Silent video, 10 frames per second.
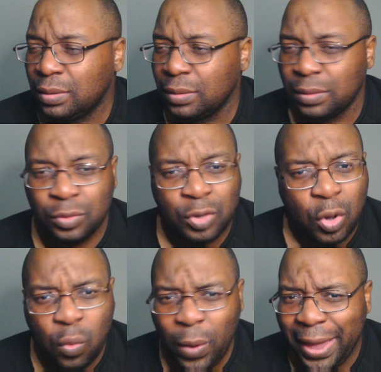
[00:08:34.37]

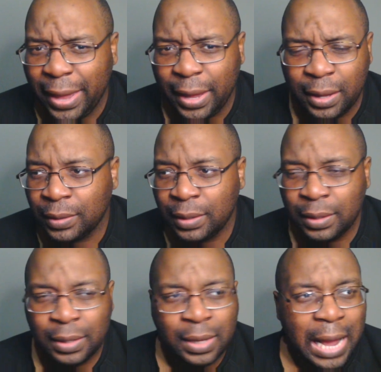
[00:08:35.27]
no way.
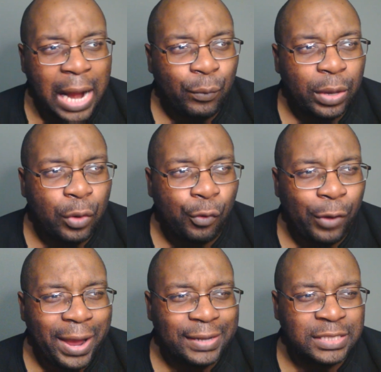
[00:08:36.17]
I
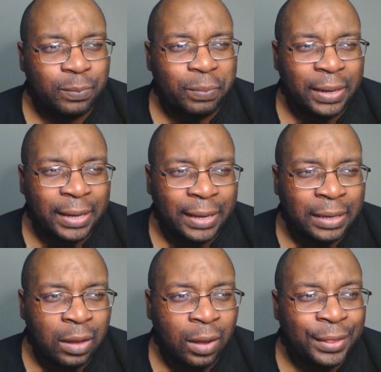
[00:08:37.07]
regret spending
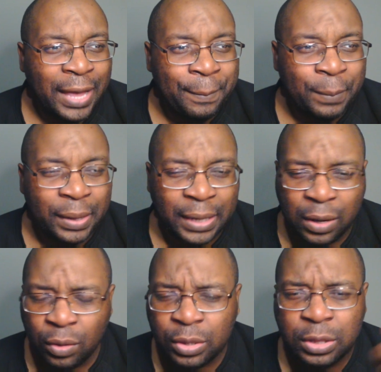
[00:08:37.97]
all that money
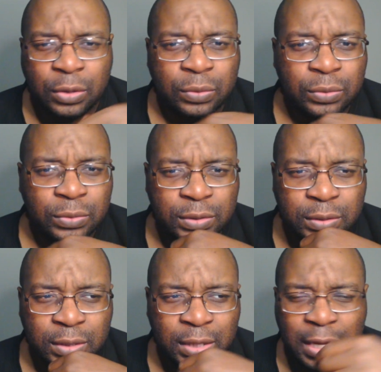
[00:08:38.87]
on clothes
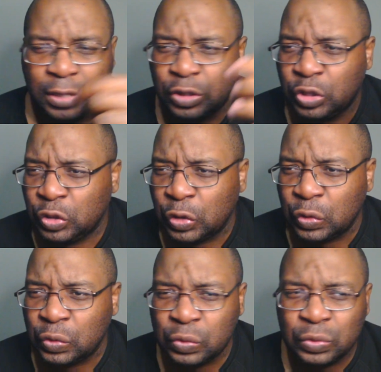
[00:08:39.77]
and
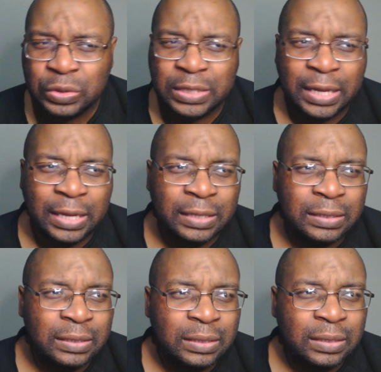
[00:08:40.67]
shoes and
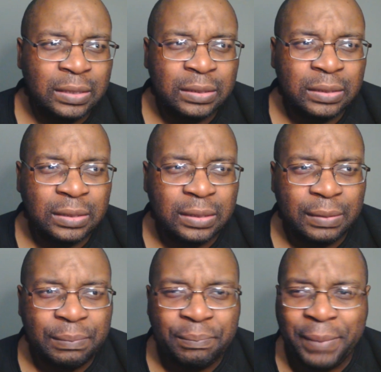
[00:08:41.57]

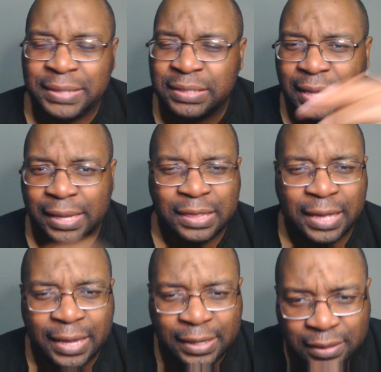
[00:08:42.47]
mess like
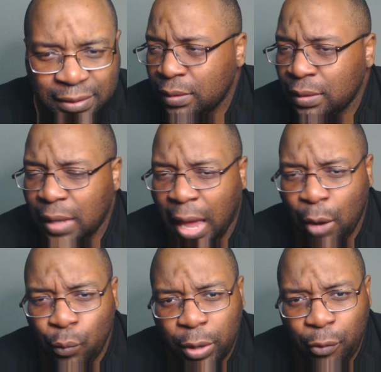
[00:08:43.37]
that. I
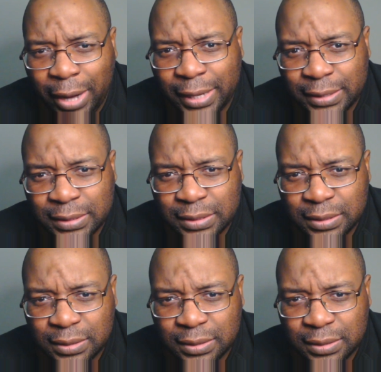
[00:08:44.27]
regret it